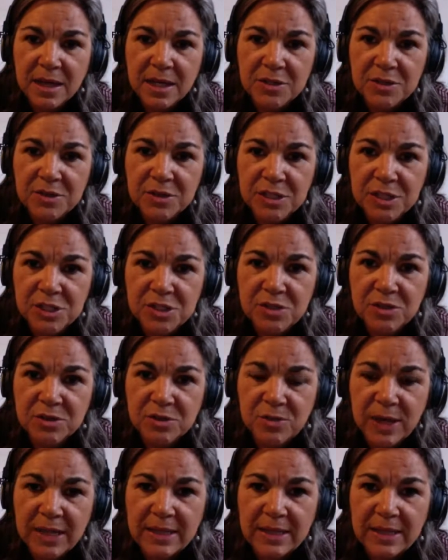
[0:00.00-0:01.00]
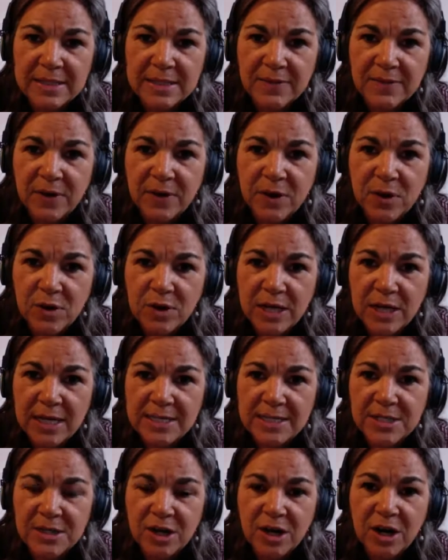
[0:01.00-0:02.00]
traditional dwellings of
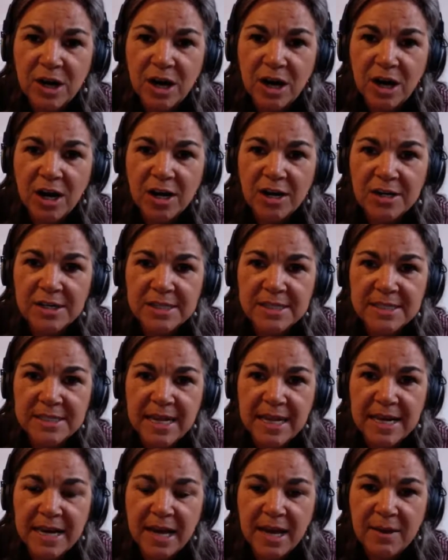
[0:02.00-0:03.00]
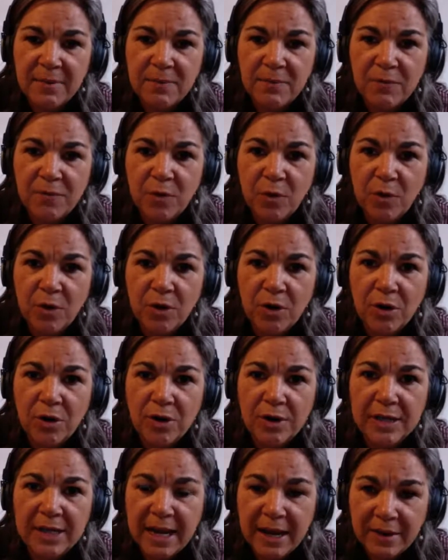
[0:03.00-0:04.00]
Hogans are set up
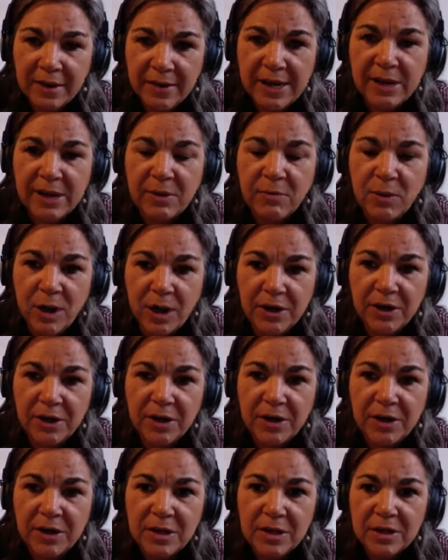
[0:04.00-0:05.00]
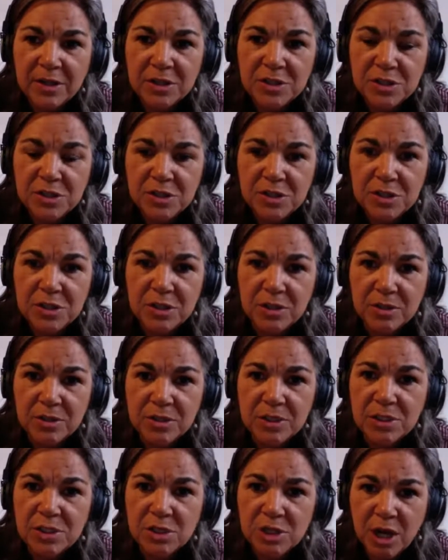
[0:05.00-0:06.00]
for carrying water.
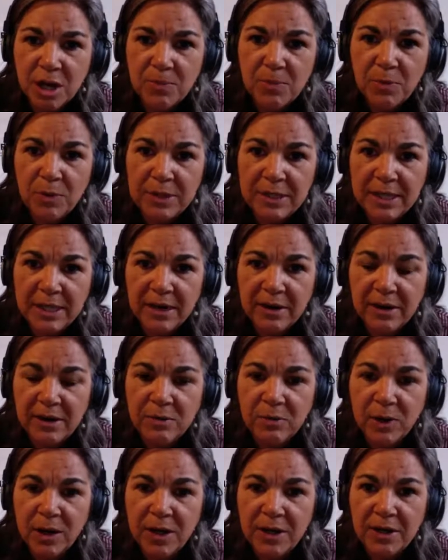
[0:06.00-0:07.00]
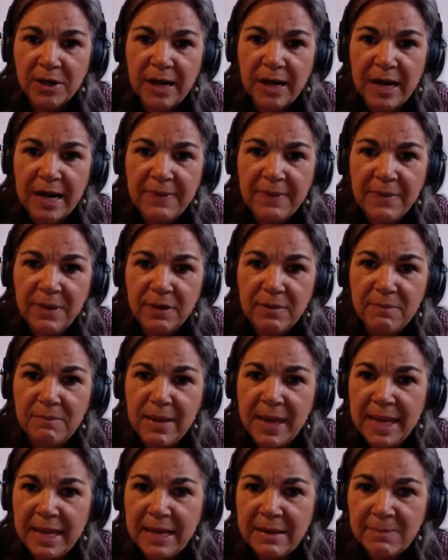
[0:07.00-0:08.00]
It's chop wood, carry water. And there are
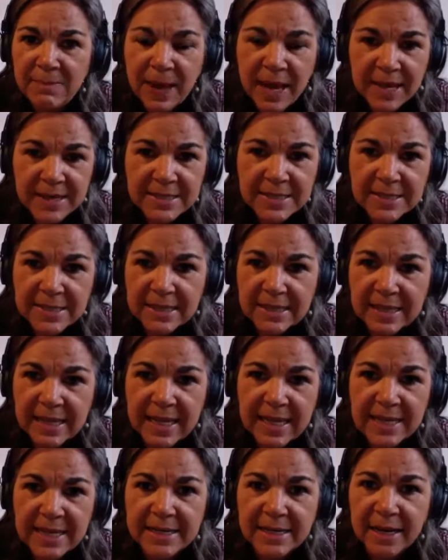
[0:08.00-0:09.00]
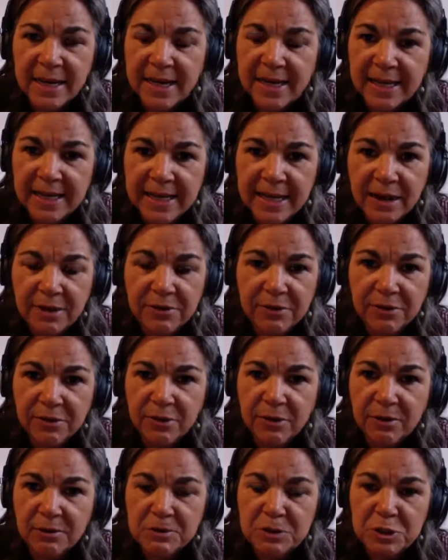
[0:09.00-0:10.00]
many back to the land kind of
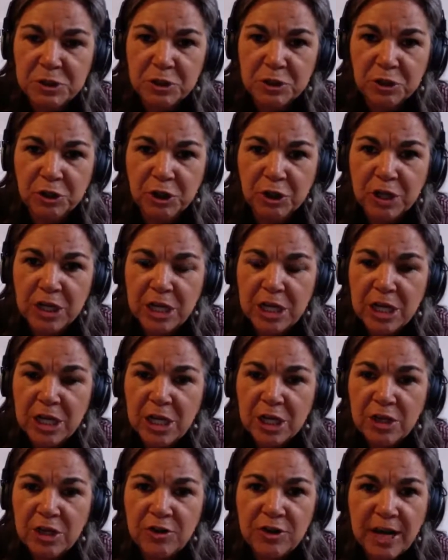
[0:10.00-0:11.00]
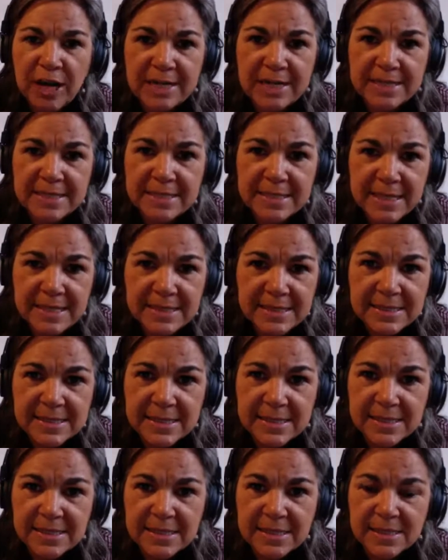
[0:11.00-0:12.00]
counterculture United States
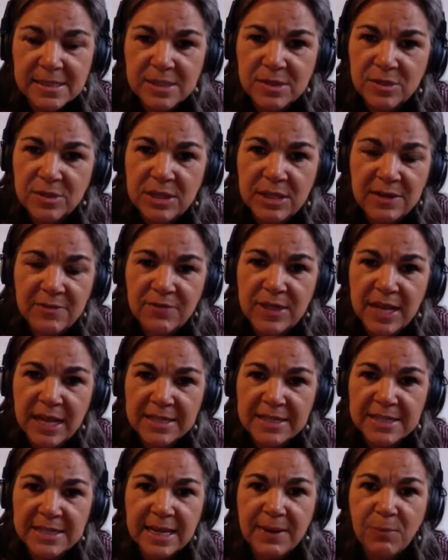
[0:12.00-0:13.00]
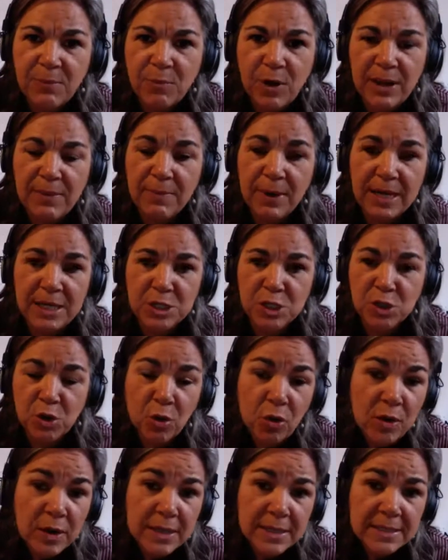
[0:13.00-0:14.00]
citizens who live that same way by
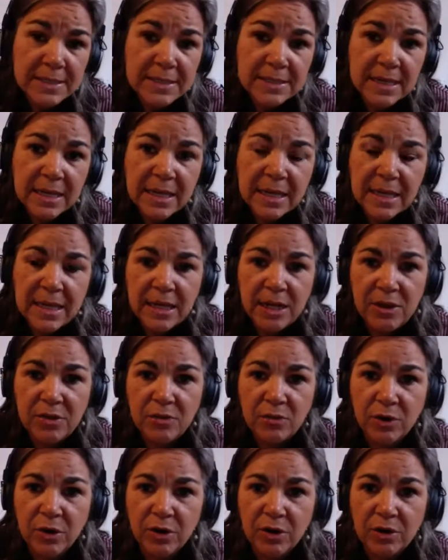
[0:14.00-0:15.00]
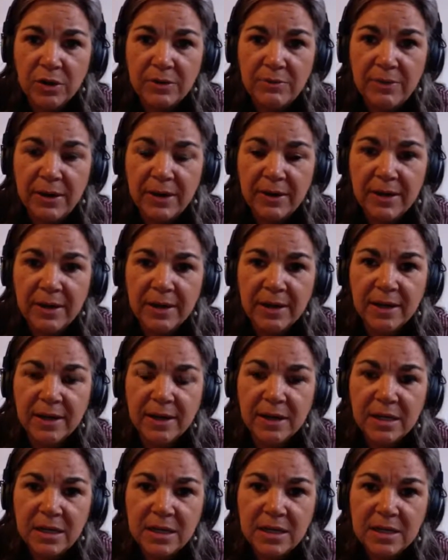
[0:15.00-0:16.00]
choice in rural
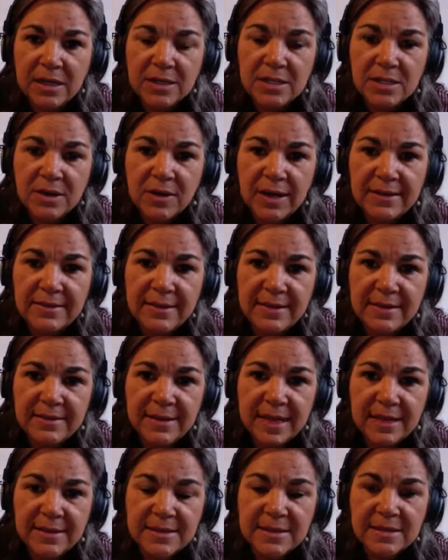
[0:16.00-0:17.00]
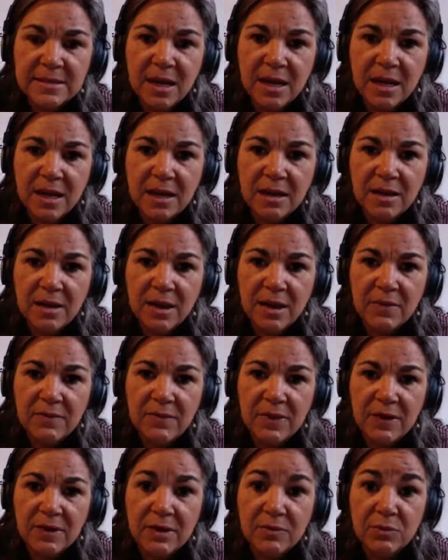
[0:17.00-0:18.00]
America. So I think that's a
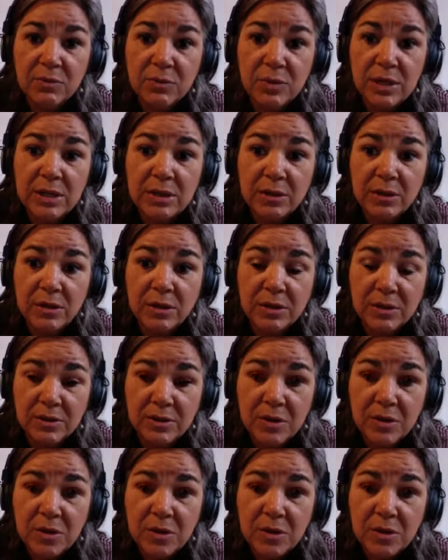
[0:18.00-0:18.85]
very real